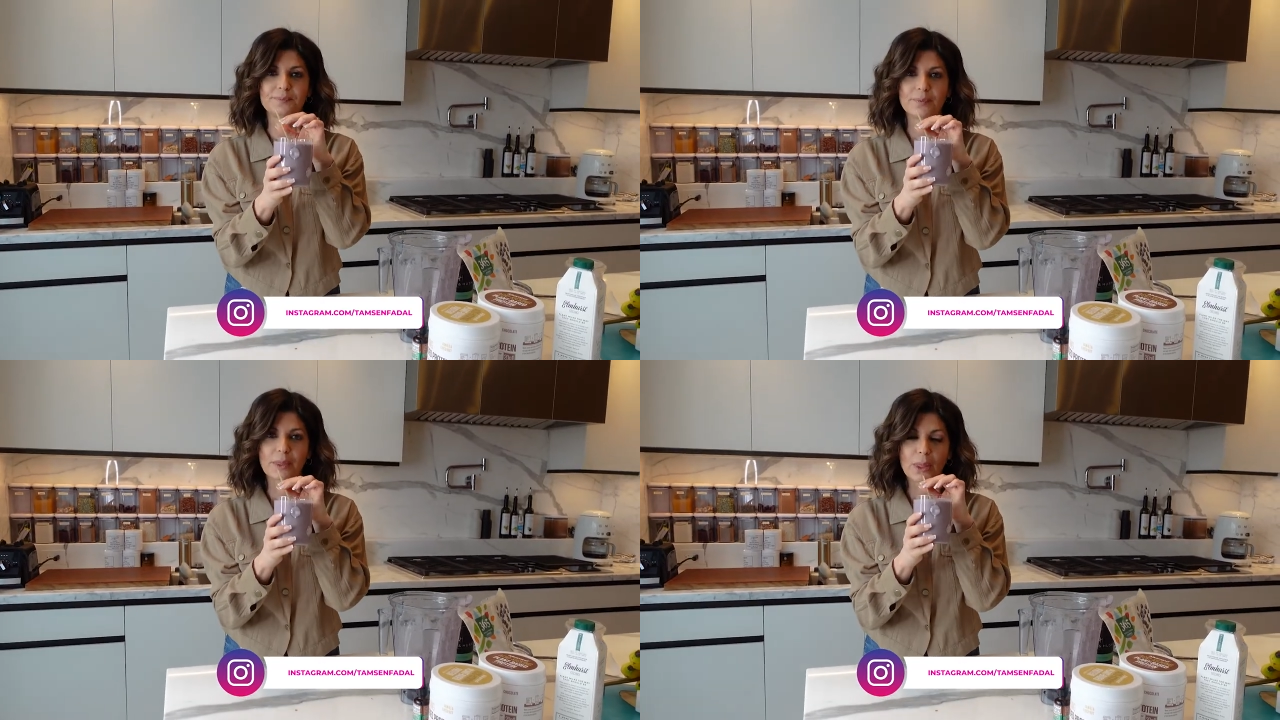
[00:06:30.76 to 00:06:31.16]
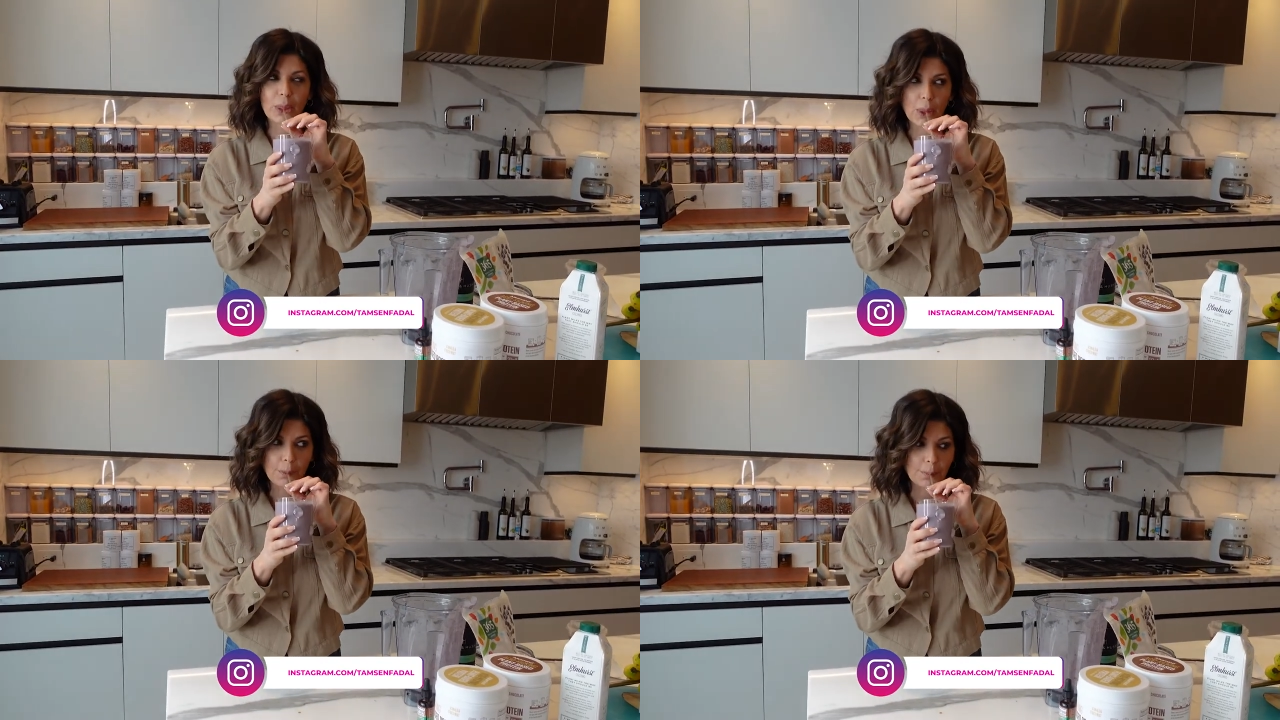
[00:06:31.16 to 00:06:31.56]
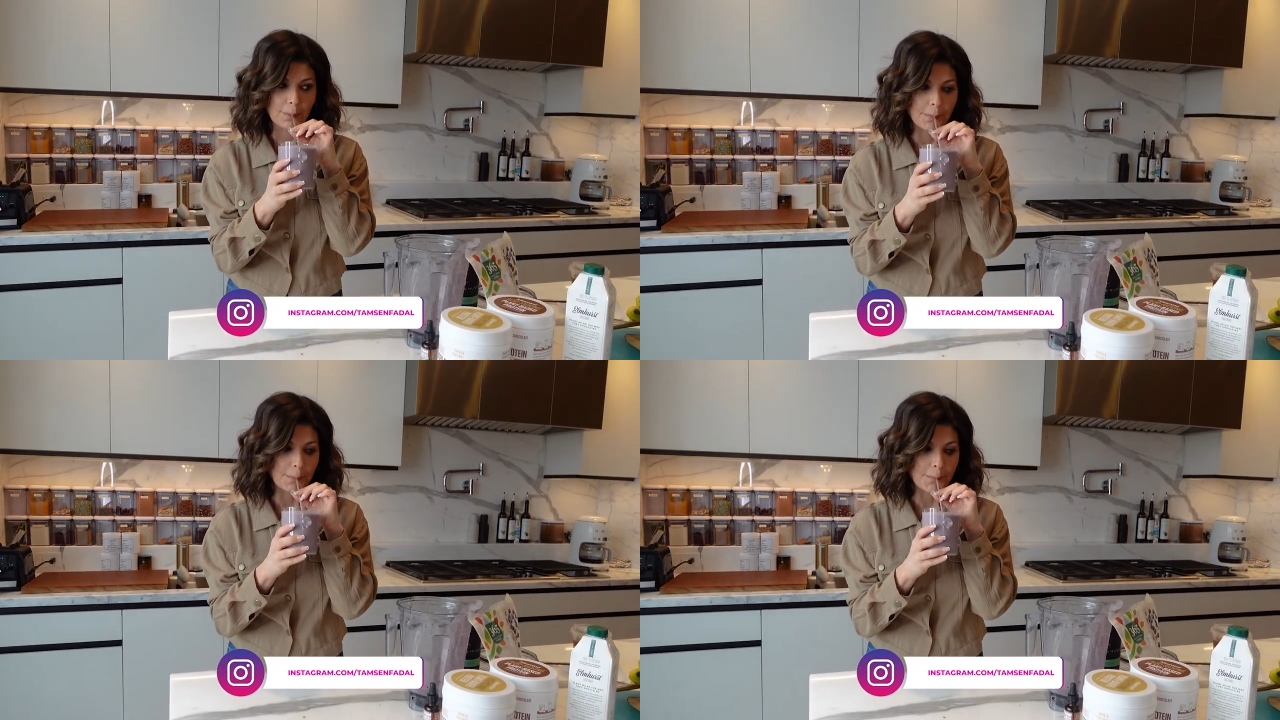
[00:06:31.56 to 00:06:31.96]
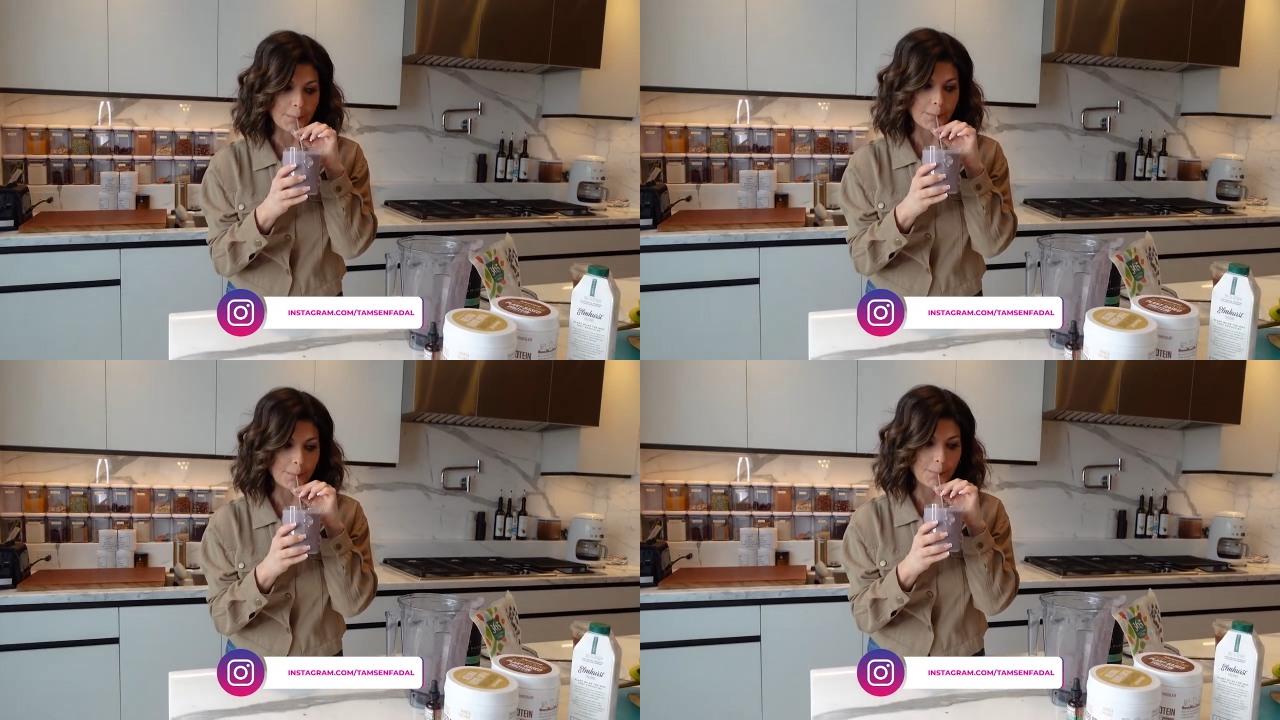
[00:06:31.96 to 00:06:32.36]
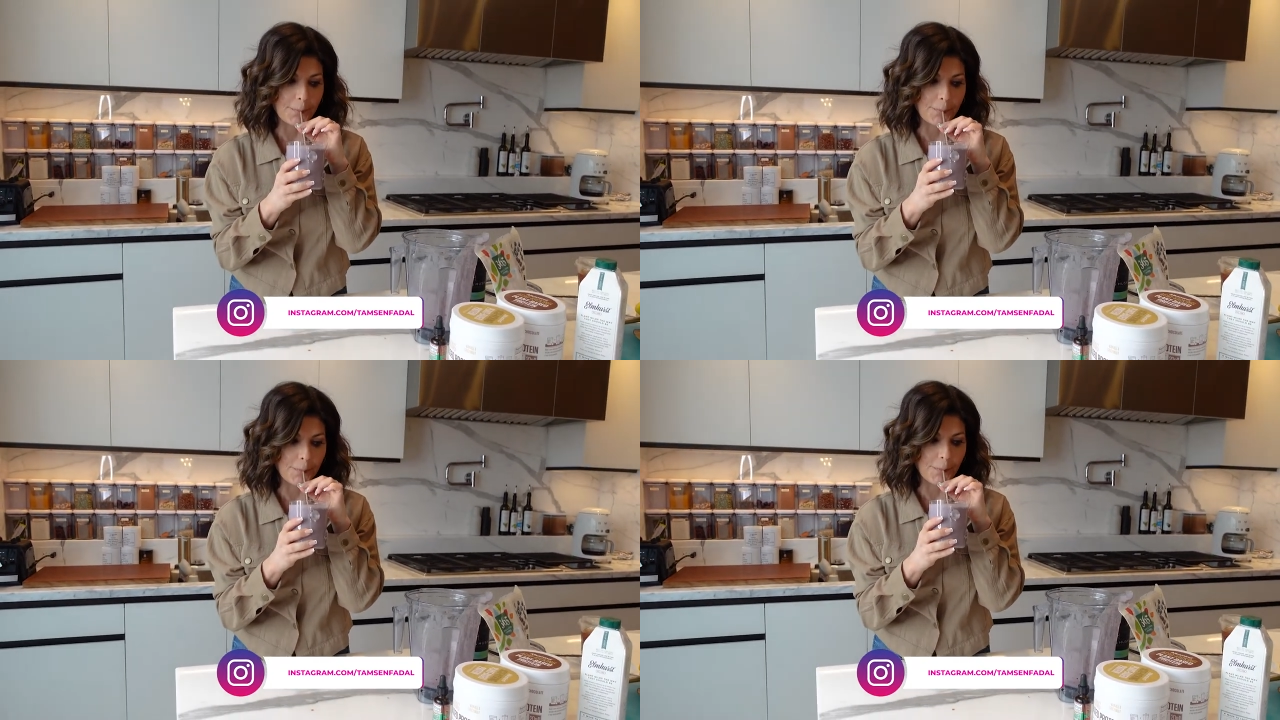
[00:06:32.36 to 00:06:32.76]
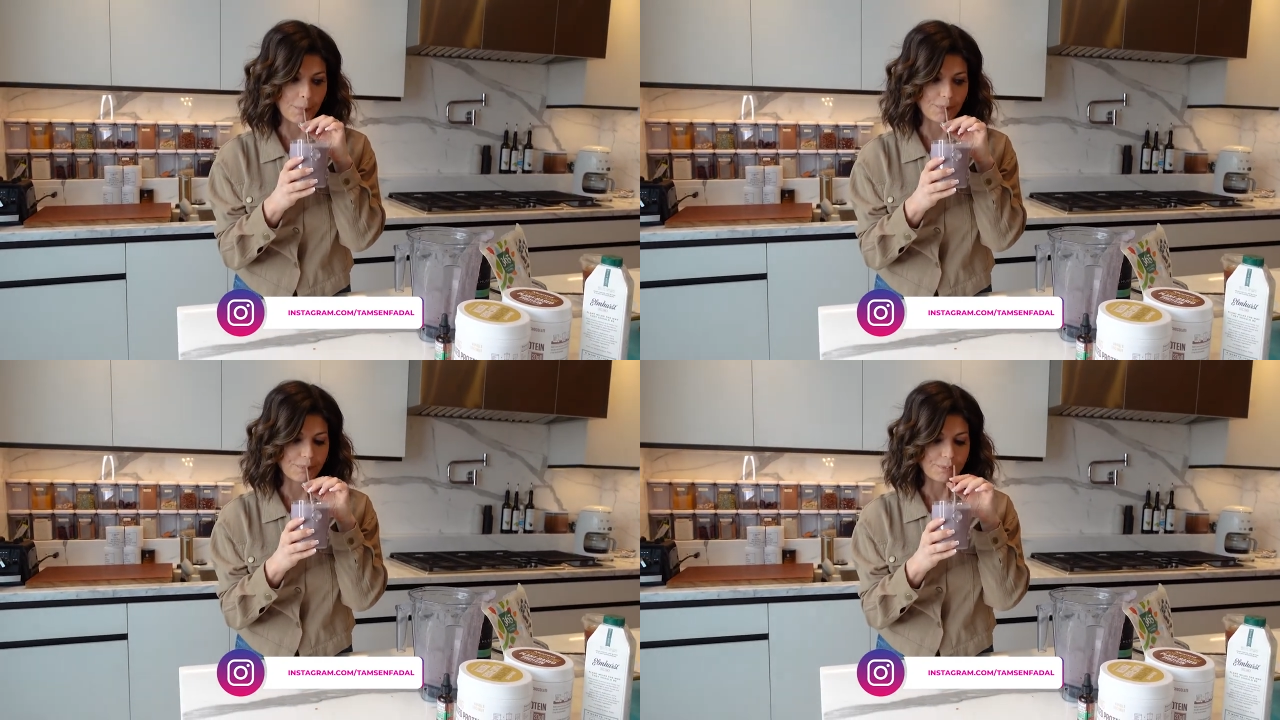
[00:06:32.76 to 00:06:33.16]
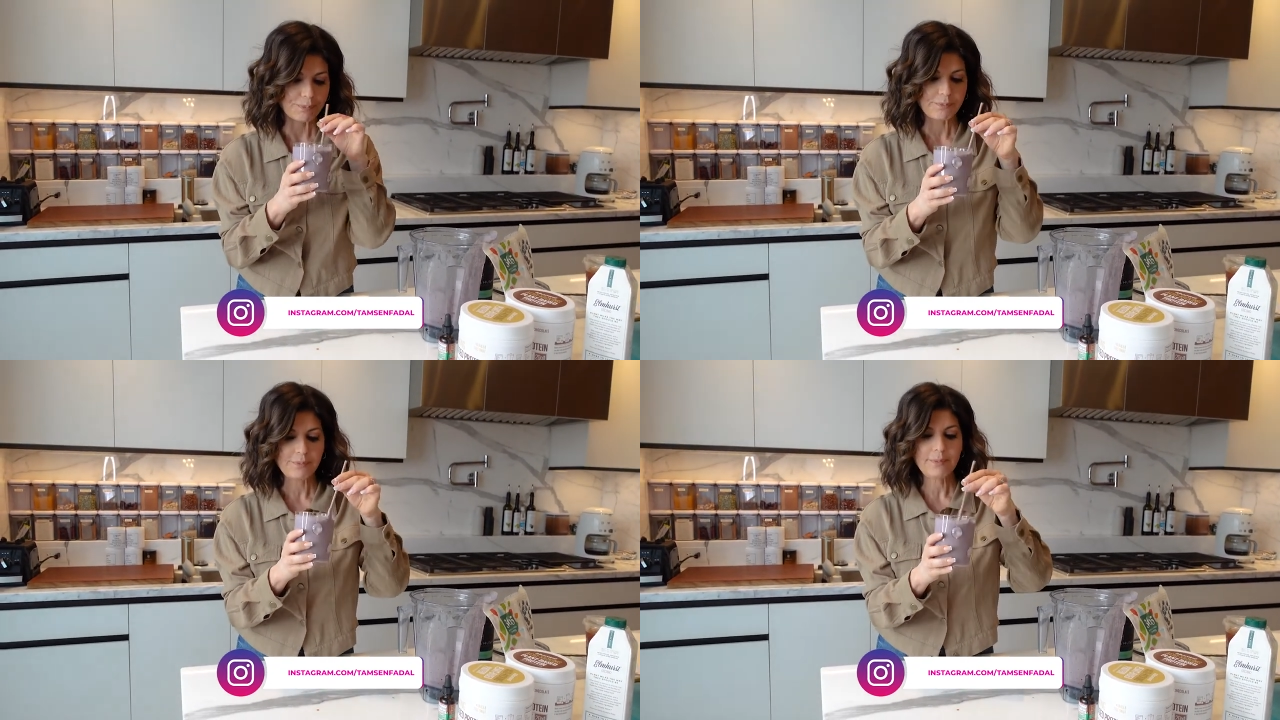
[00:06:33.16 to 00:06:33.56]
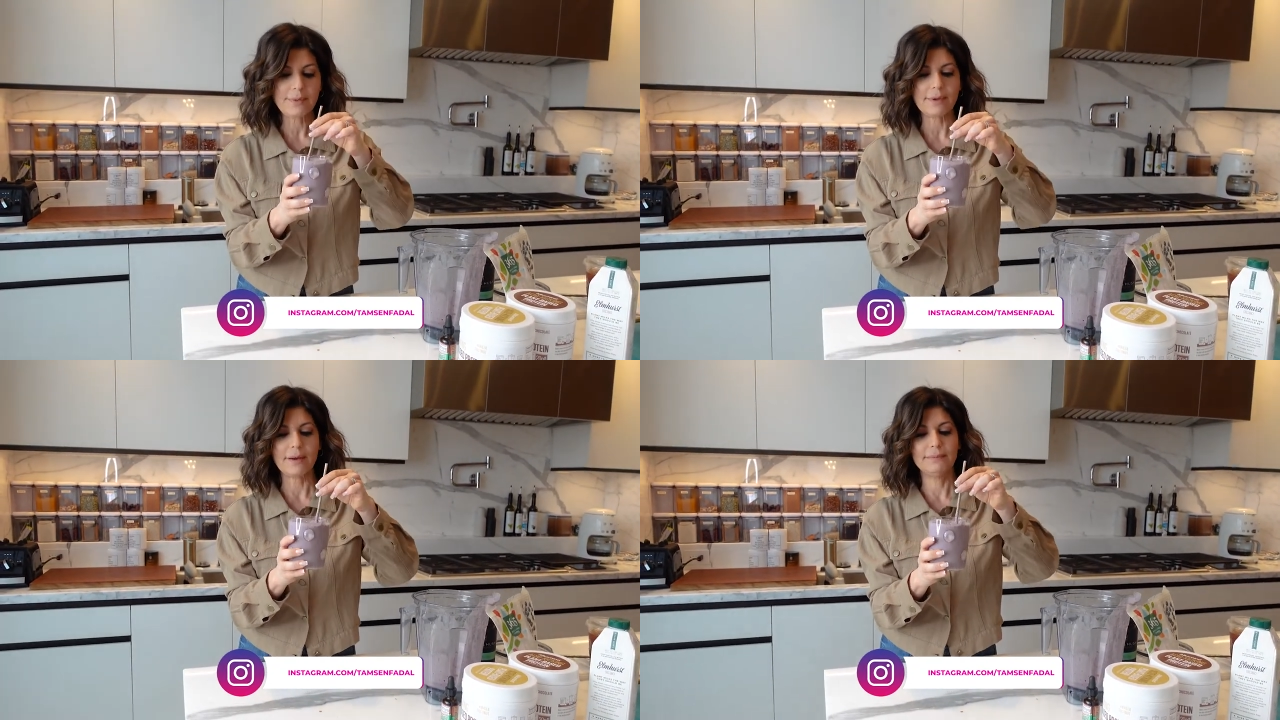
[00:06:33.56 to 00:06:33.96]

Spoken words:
[no speech]